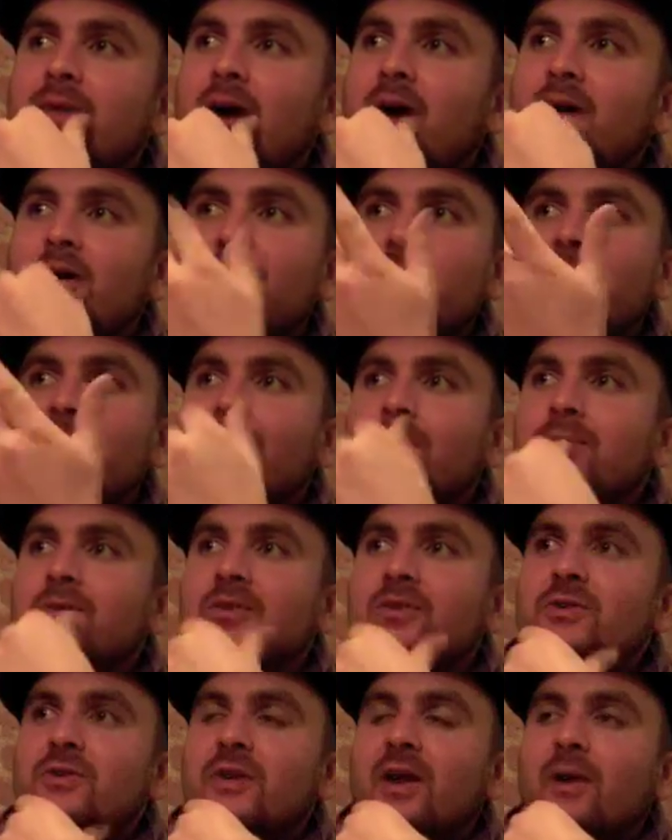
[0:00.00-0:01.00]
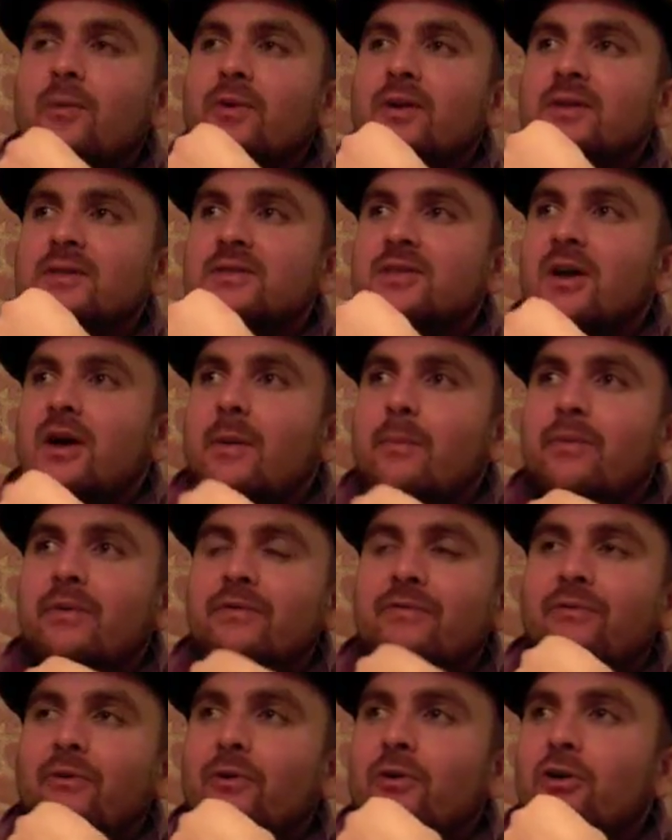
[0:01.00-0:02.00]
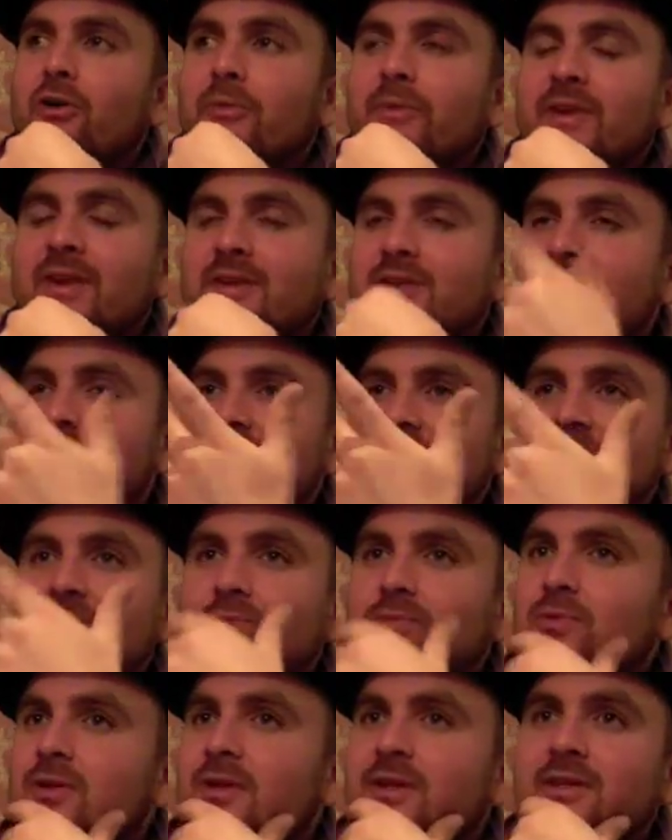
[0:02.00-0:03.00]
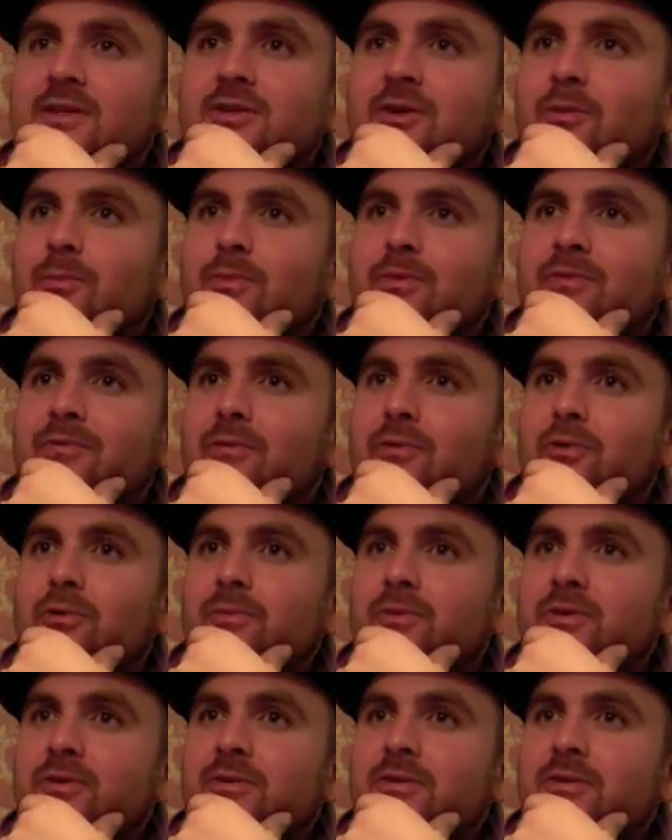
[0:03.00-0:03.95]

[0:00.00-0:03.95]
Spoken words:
I heard about Blue, and I went and saw him perform, and he's just a really dope performer.